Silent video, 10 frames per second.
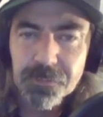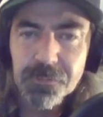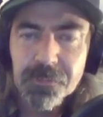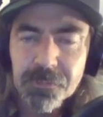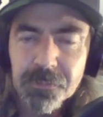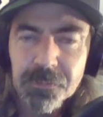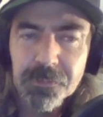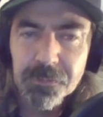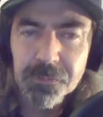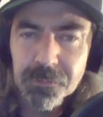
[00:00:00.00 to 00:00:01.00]

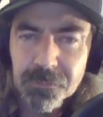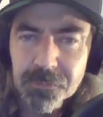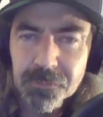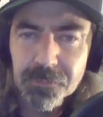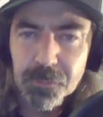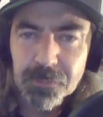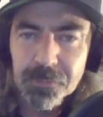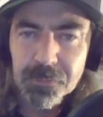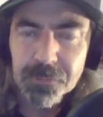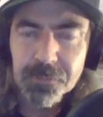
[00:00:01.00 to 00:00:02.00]

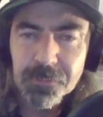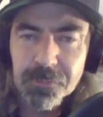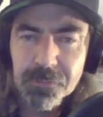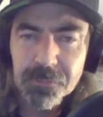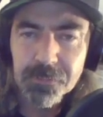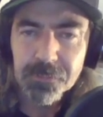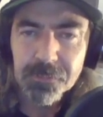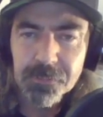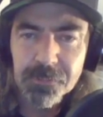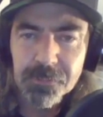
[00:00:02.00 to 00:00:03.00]

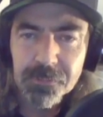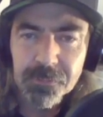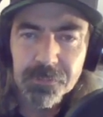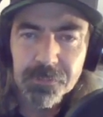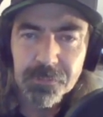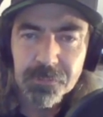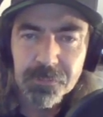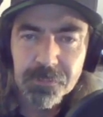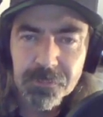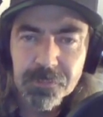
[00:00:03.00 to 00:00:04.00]

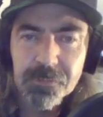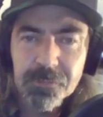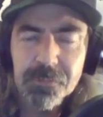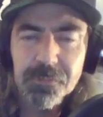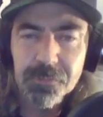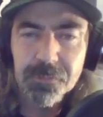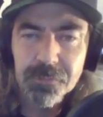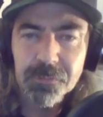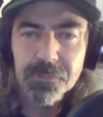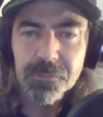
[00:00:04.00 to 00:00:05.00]

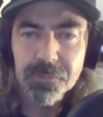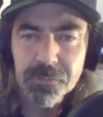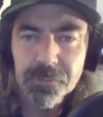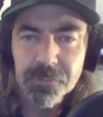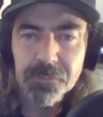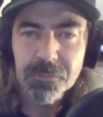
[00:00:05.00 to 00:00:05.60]
No words are spoken by the person on screen.